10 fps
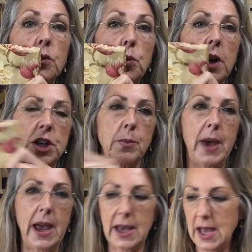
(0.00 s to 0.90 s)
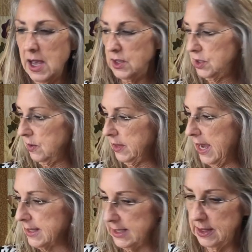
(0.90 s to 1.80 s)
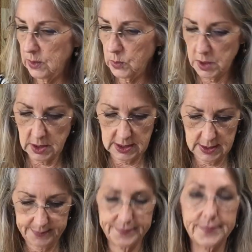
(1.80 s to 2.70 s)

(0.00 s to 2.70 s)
a project bag. So that's in the works.